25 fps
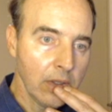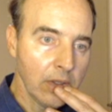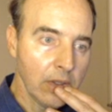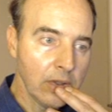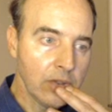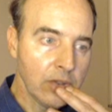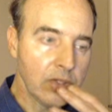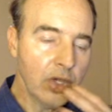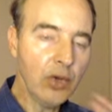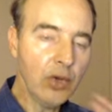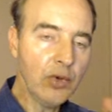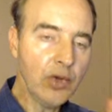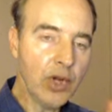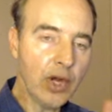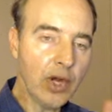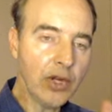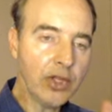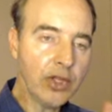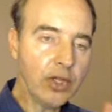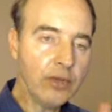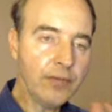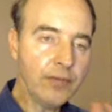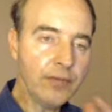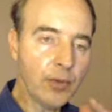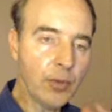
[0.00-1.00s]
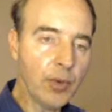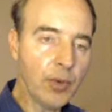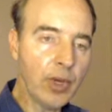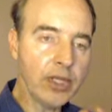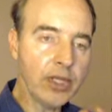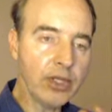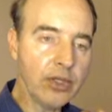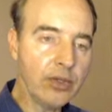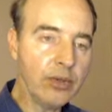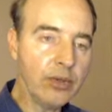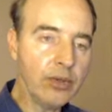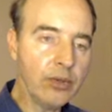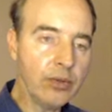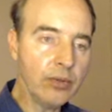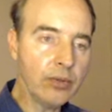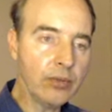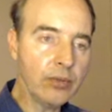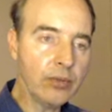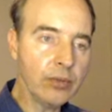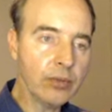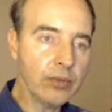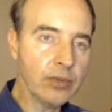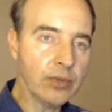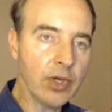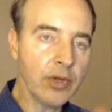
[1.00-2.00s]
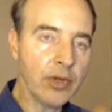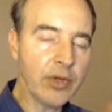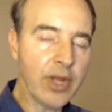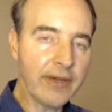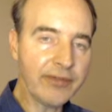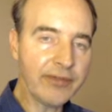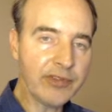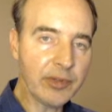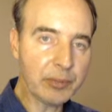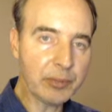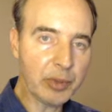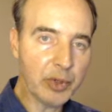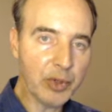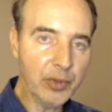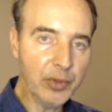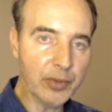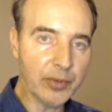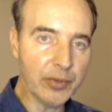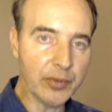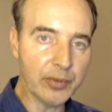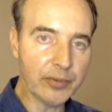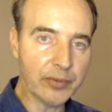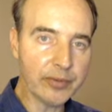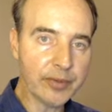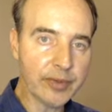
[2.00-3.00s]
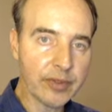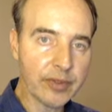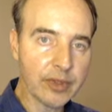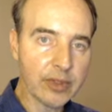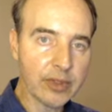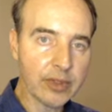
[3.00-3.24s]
Don't argue for what you don't have to prove.